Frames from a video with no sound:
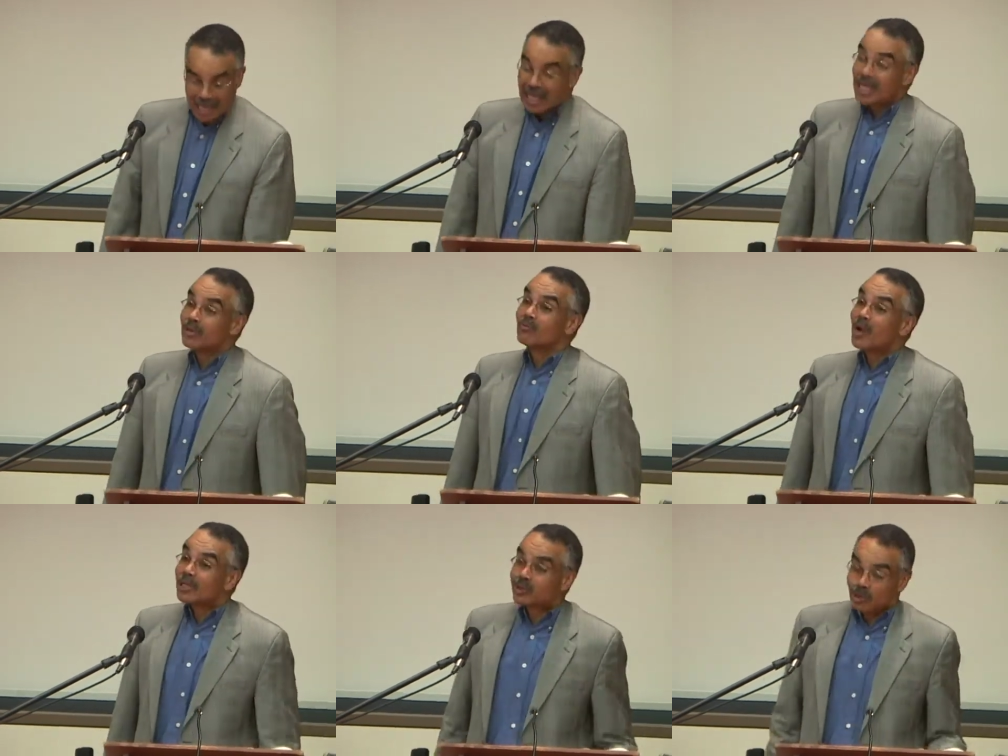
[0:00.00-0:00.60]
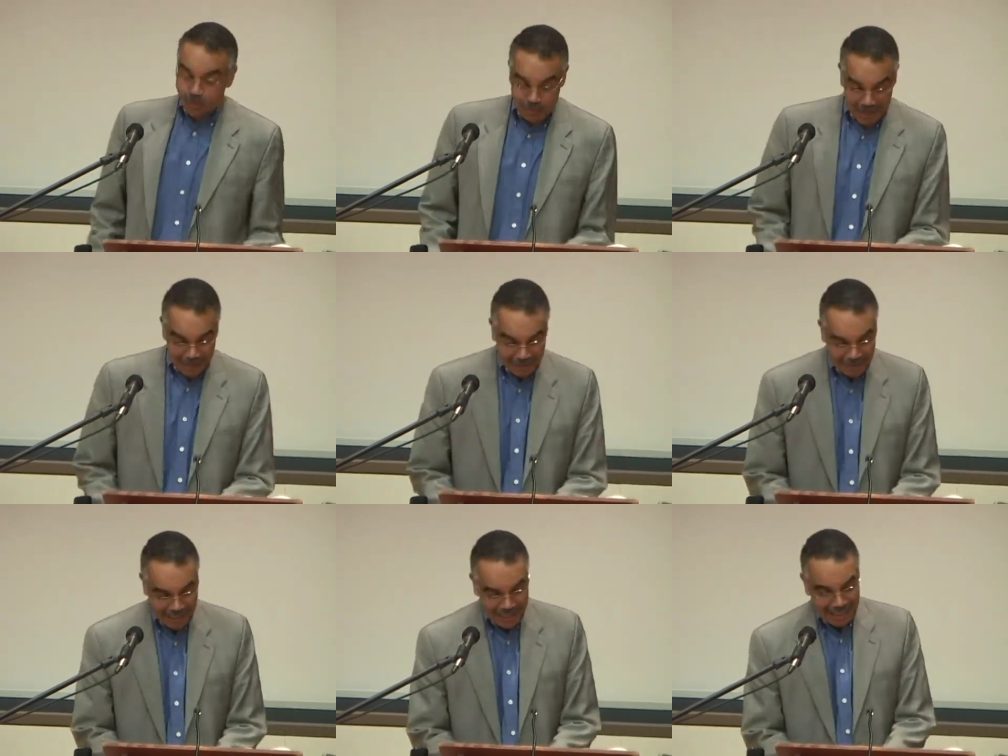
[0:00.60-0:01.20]
In
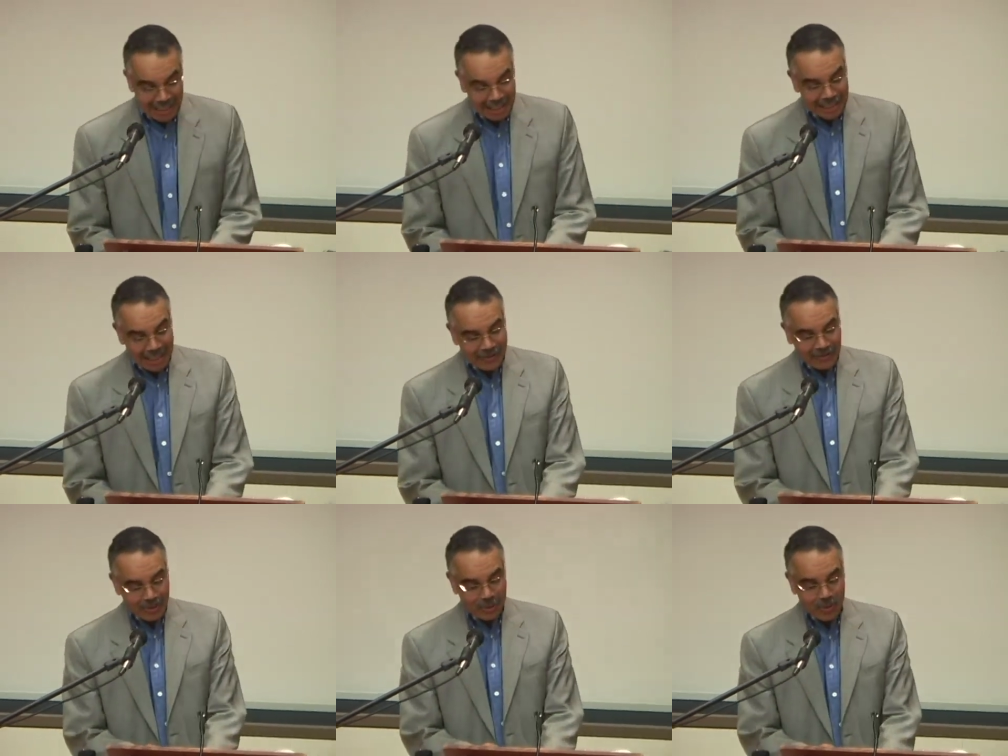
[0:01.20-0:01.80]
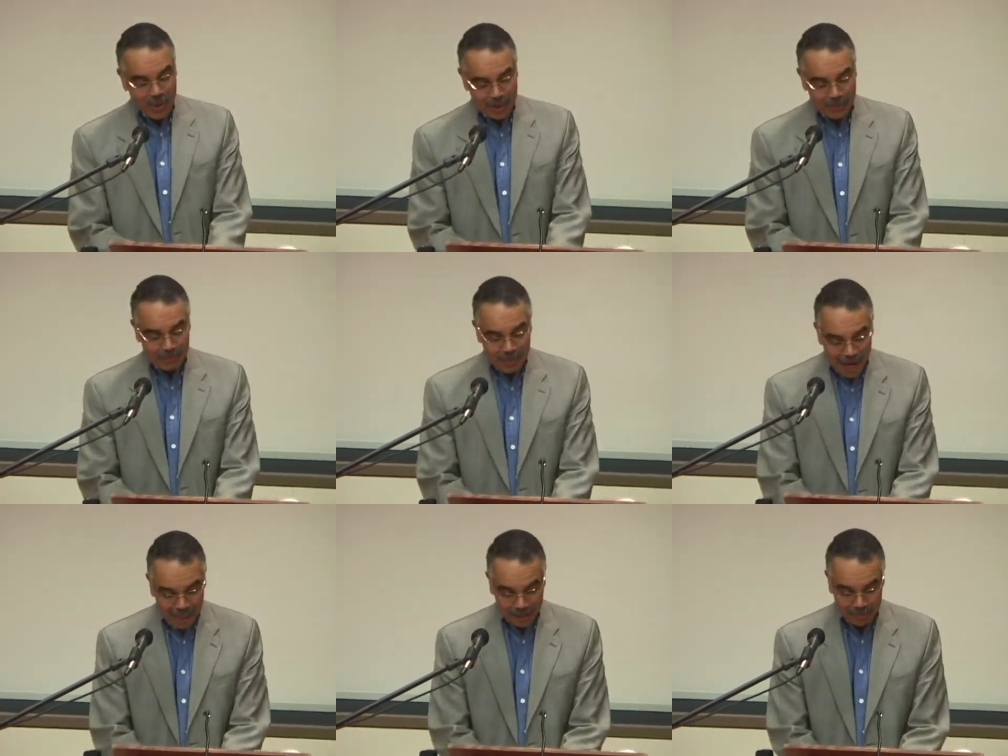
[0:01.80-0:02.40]
retrospect, it is even quite
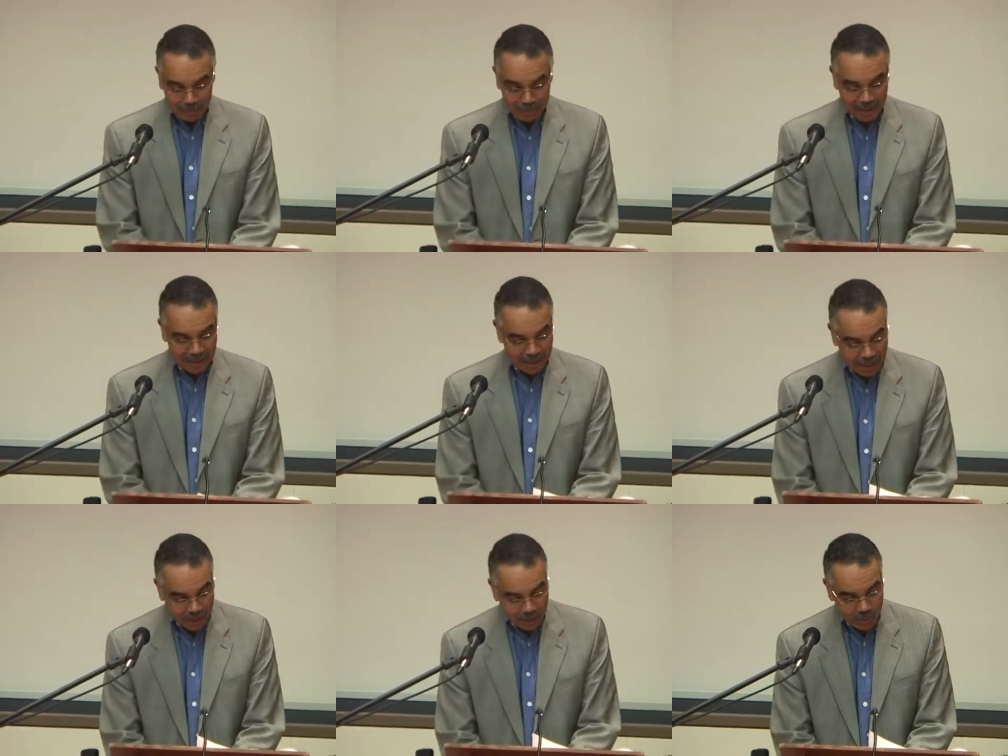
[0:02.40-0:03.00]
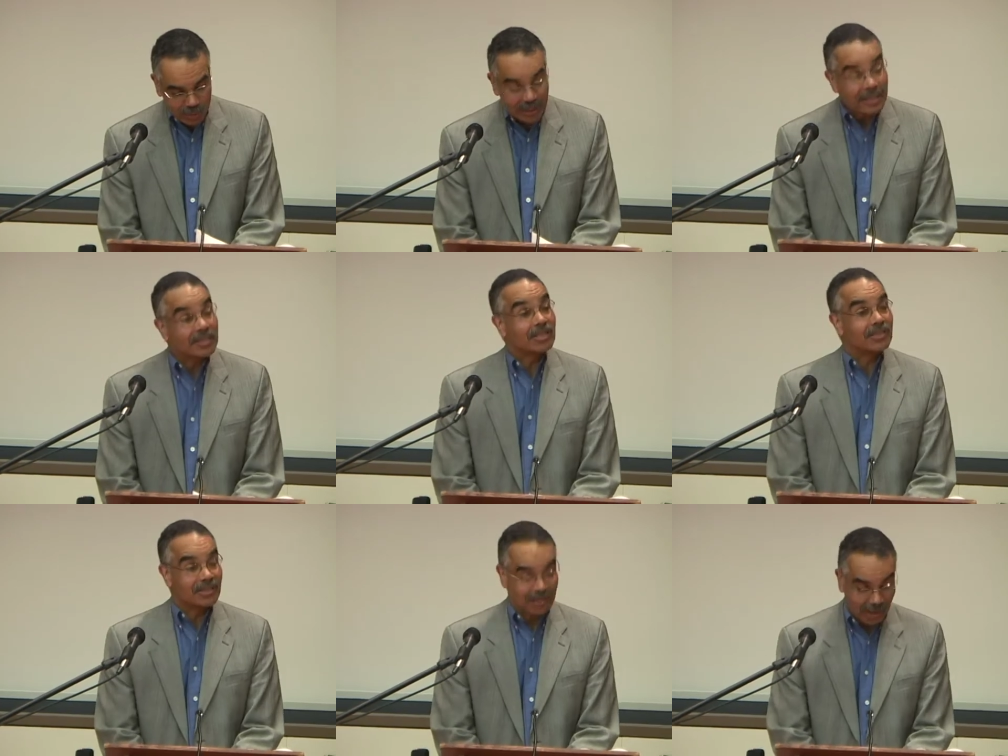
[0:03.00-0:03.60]
possible that Linwood had
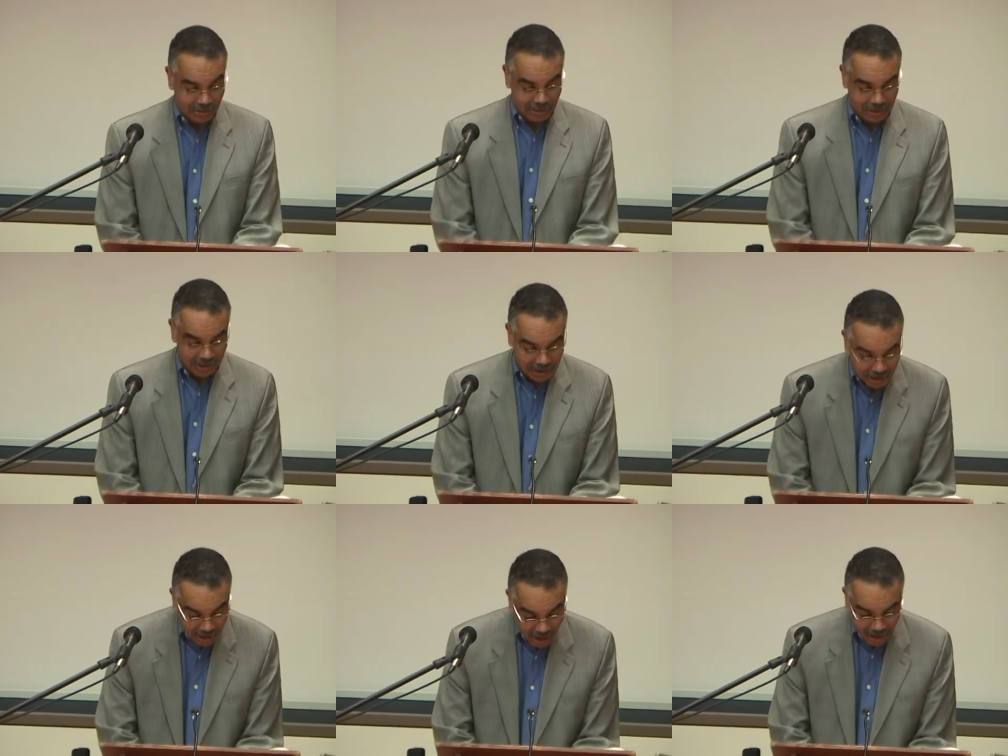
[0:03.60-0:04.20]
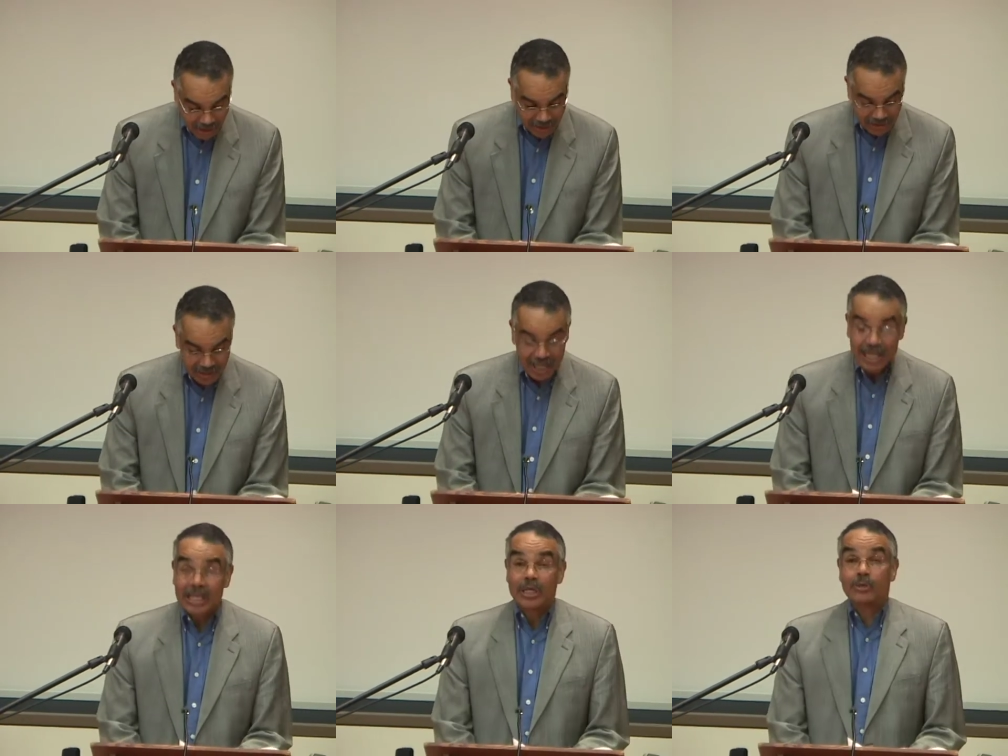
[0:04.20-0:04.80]
consulted the stars.
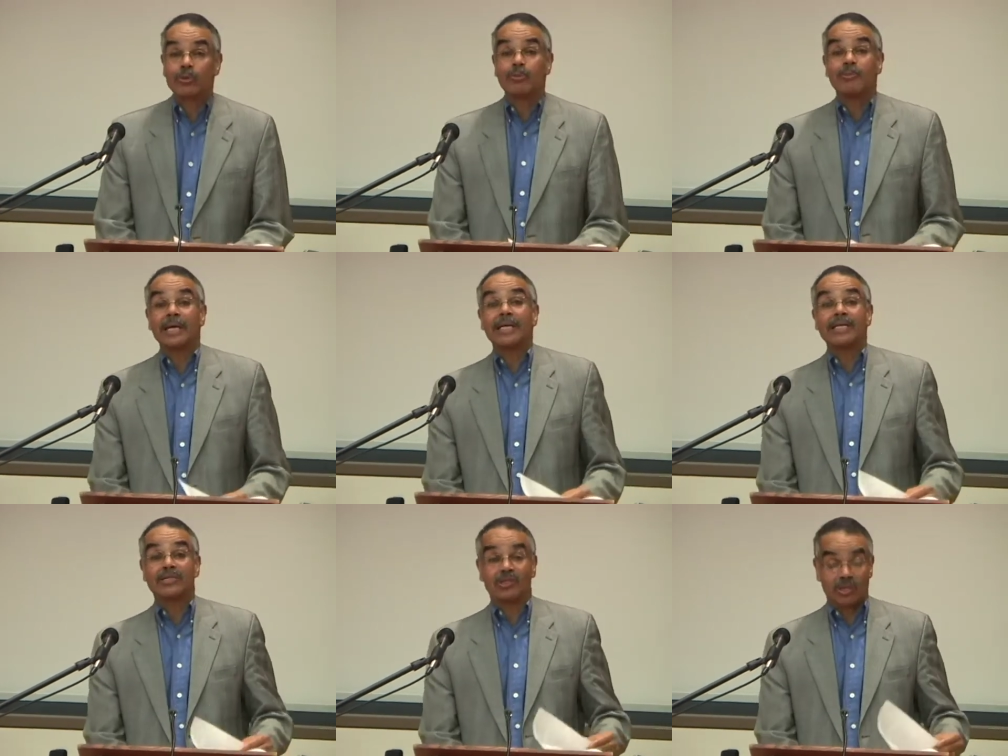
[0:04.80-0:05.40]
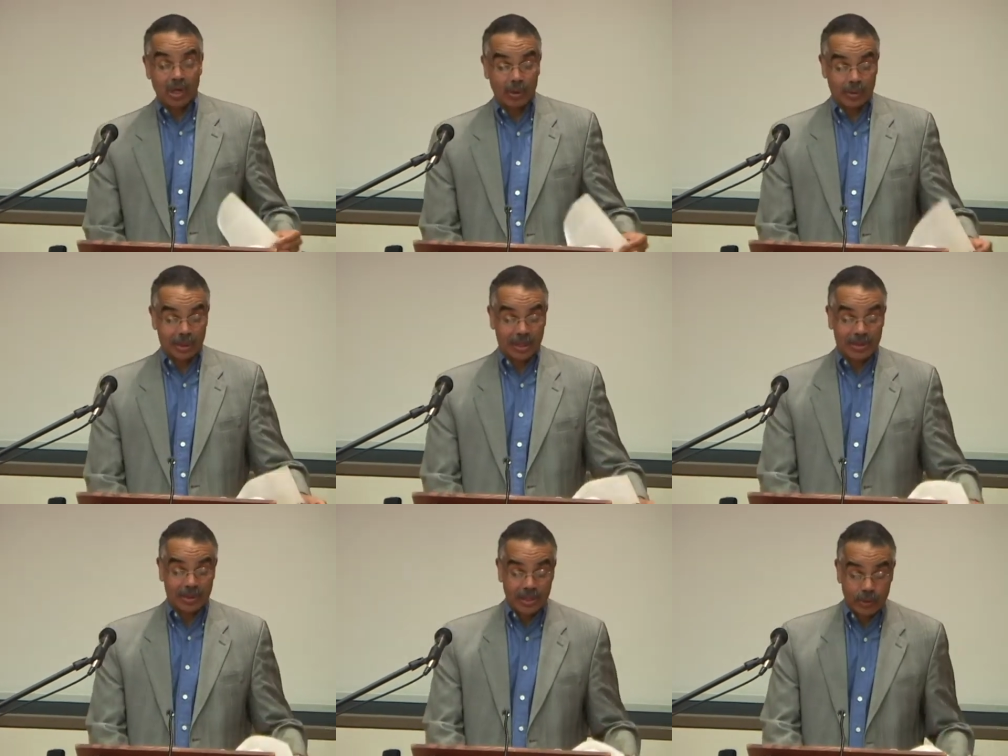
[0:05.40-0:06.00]
He remained so
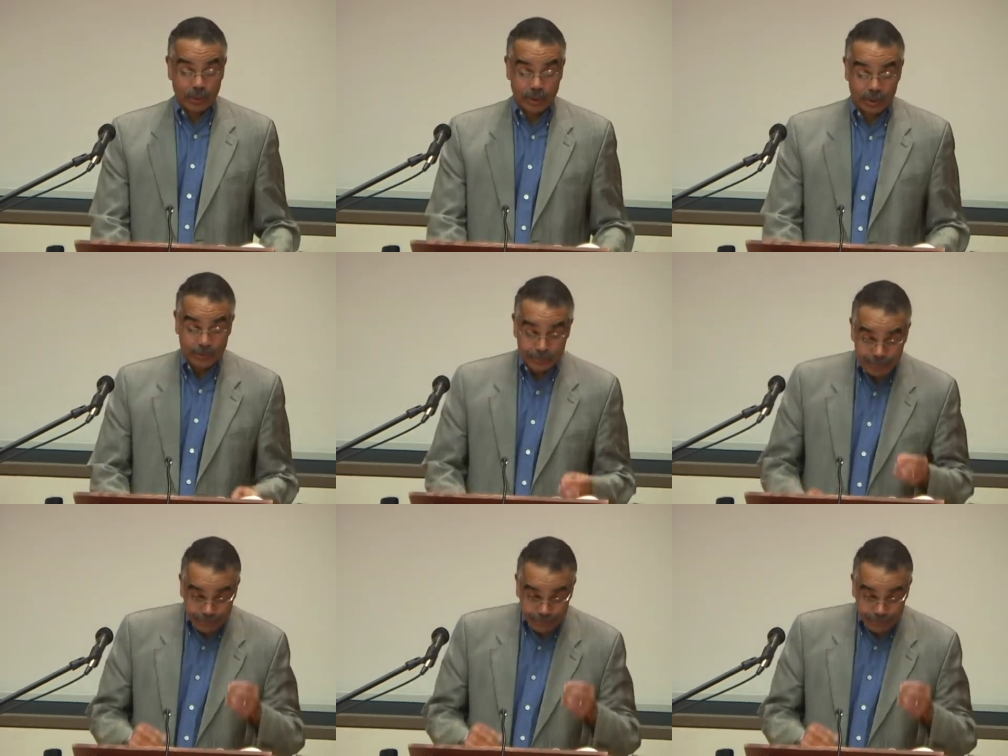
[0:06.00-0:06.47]
ethereal.